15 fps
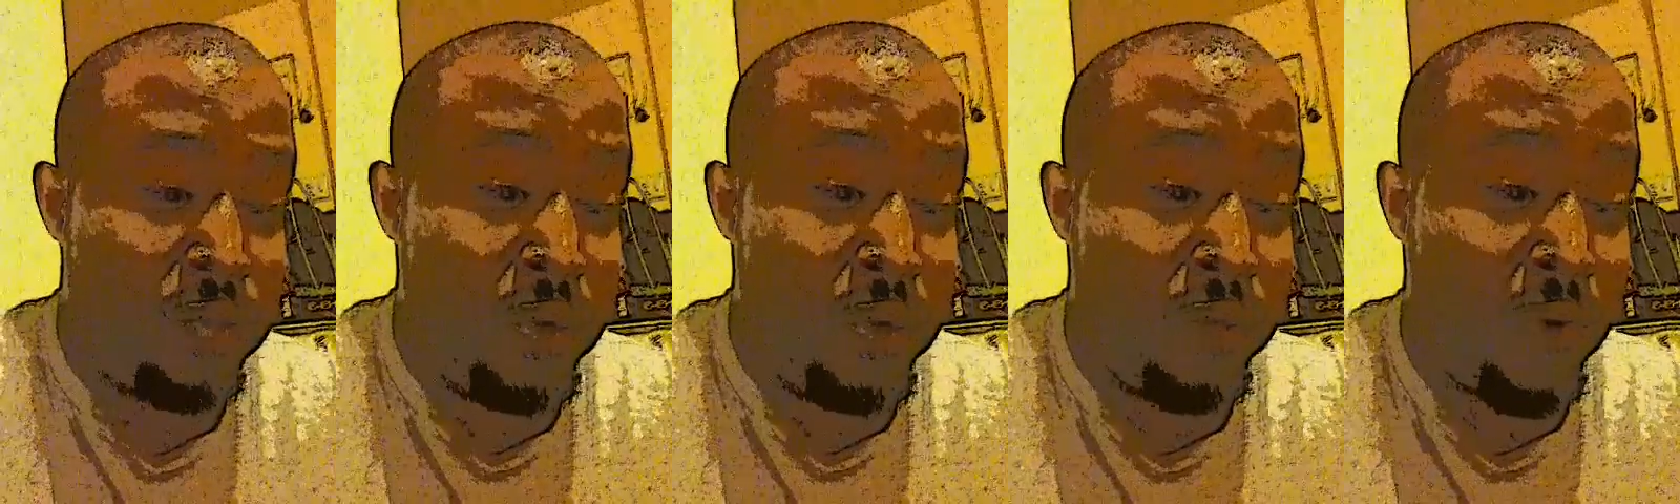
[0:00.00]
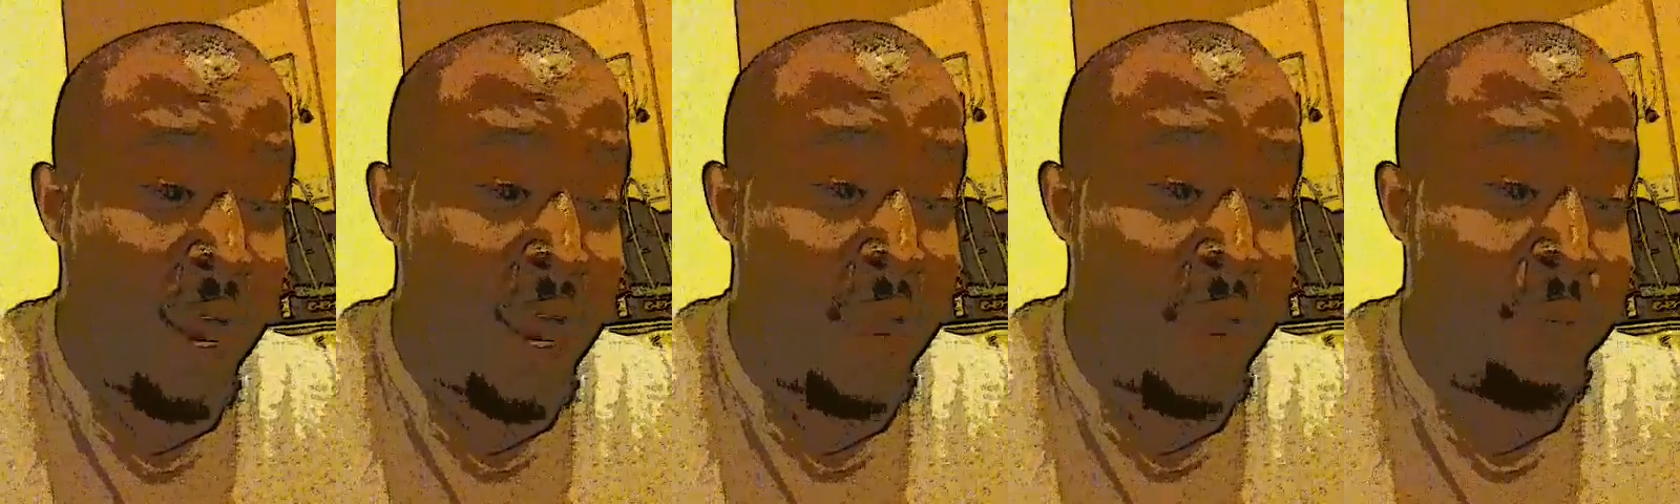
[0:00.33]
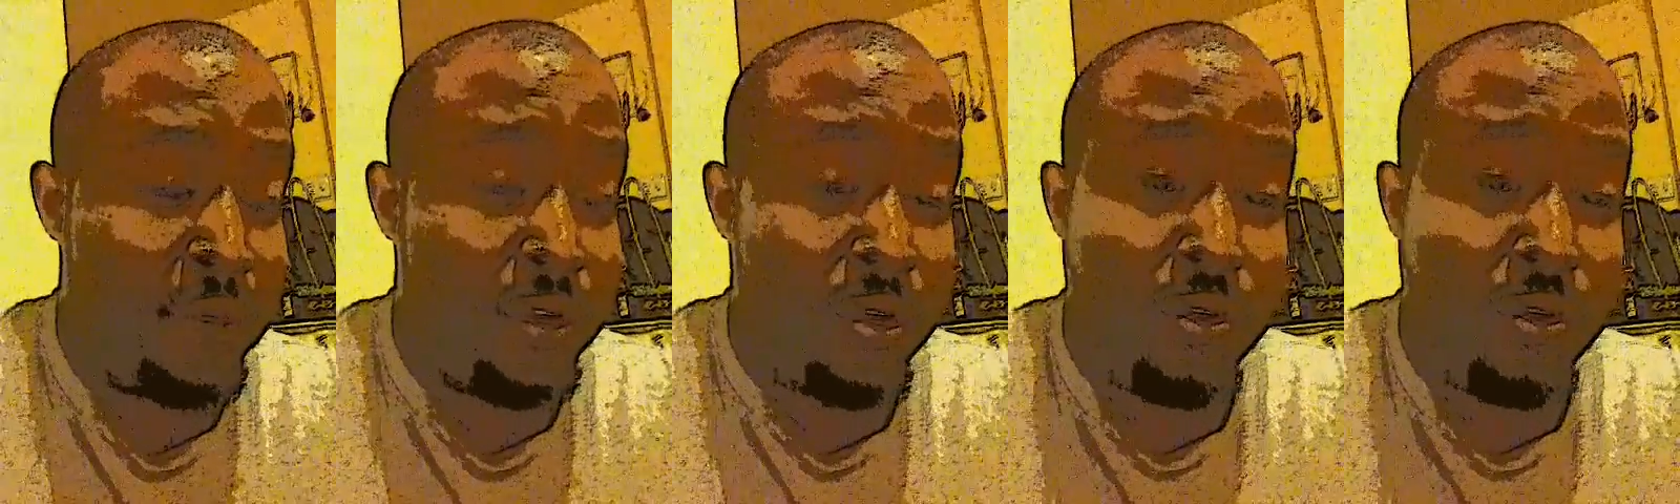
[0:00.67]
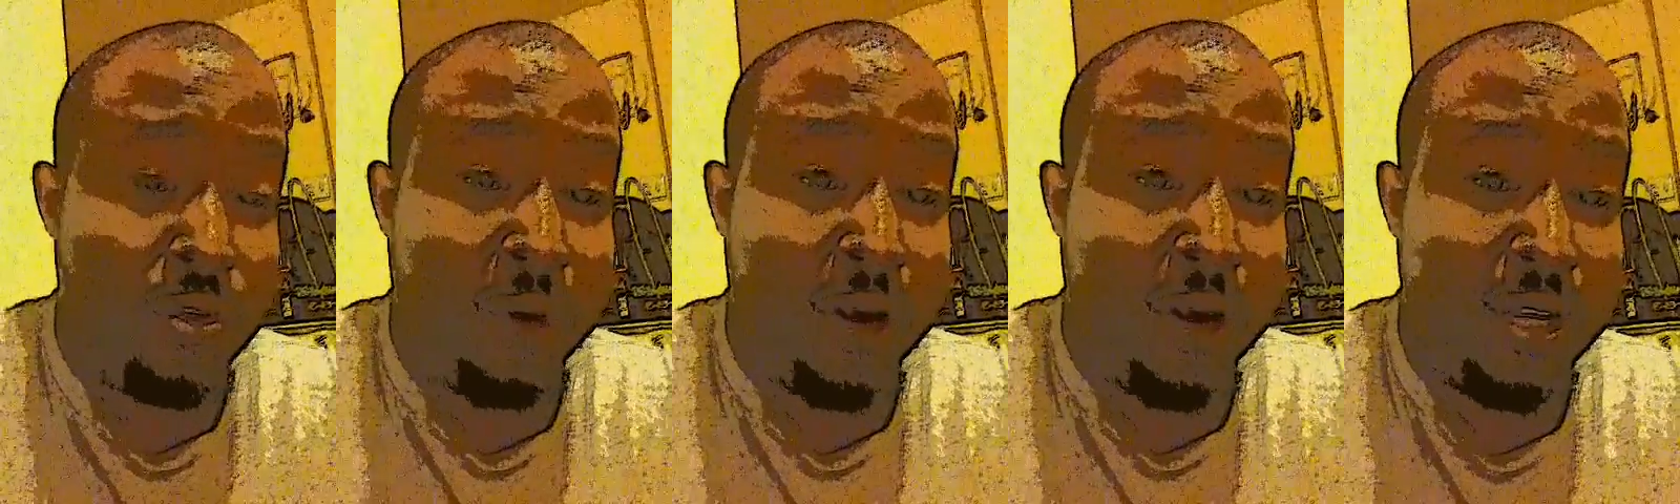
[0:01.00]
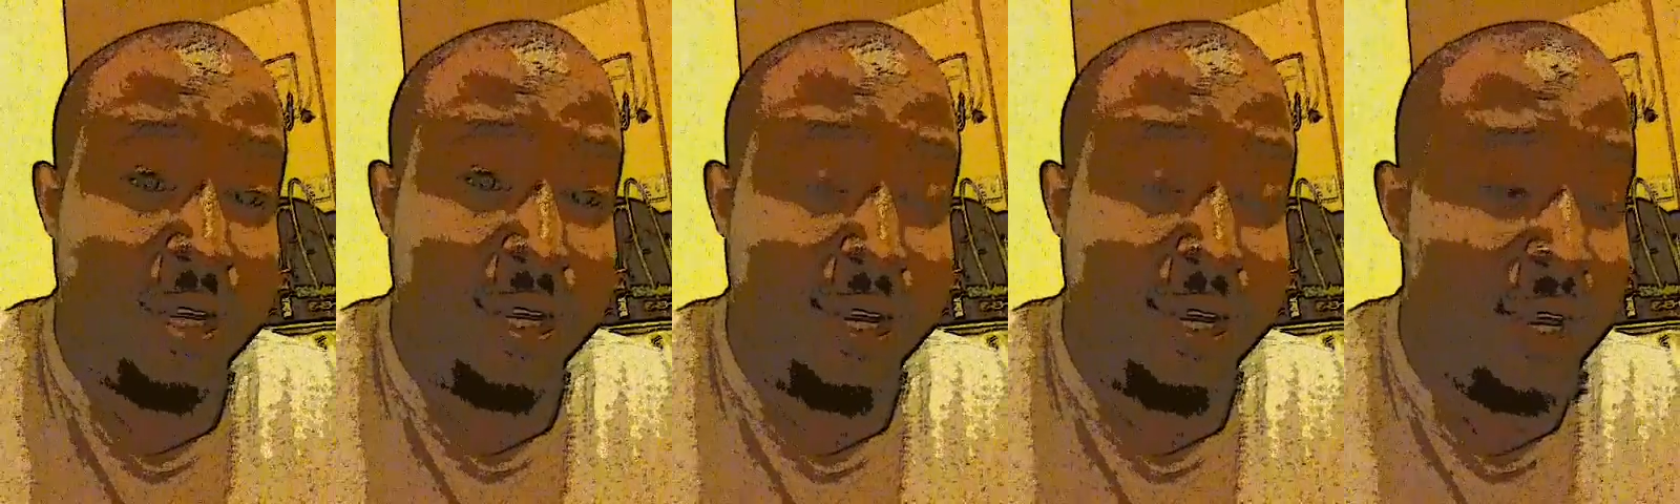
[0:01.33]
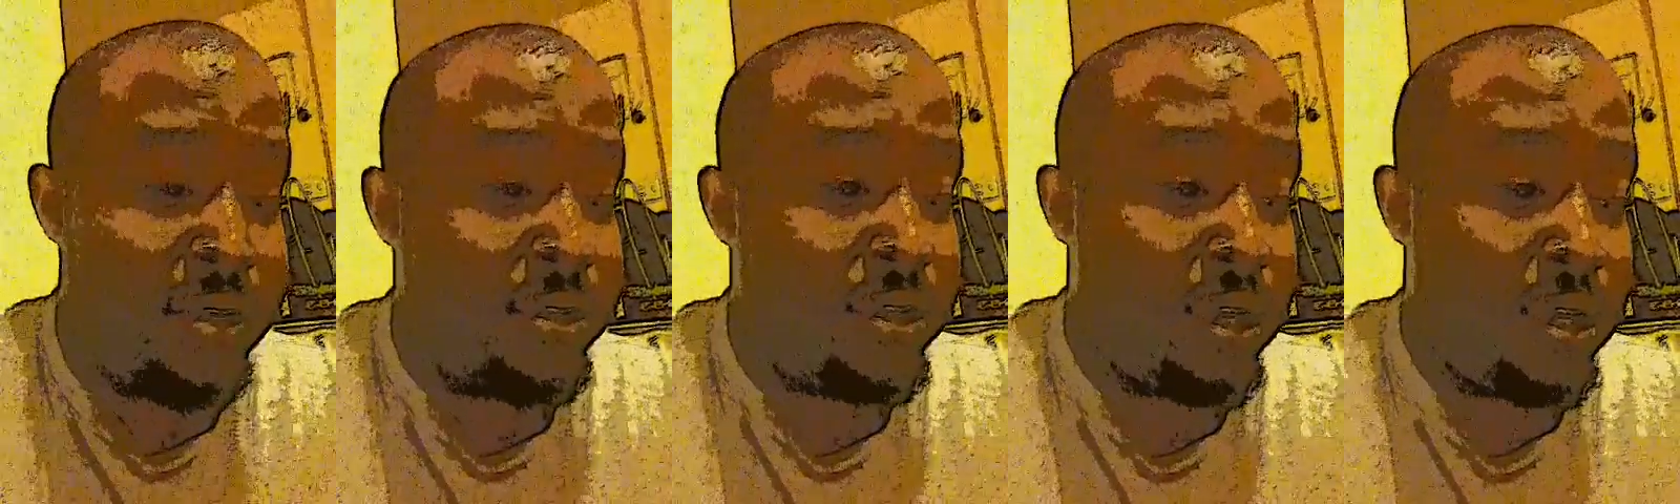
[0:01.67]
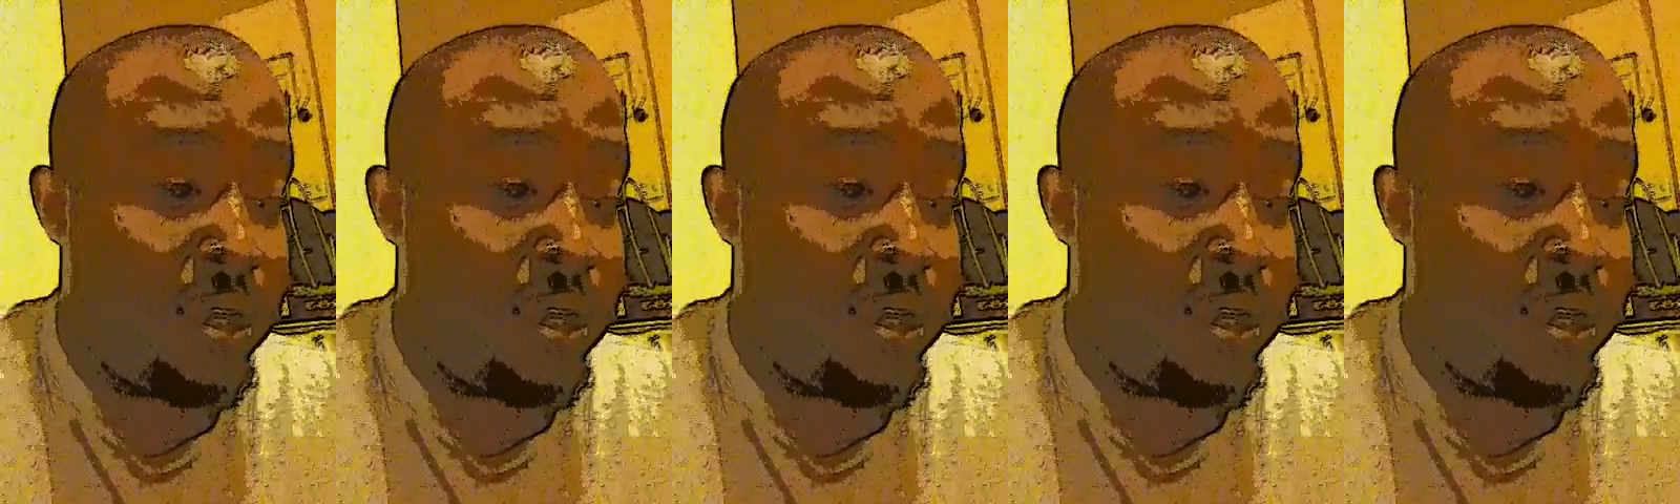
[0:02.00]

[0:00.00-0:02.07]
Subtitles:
We robbed Sergio Martinez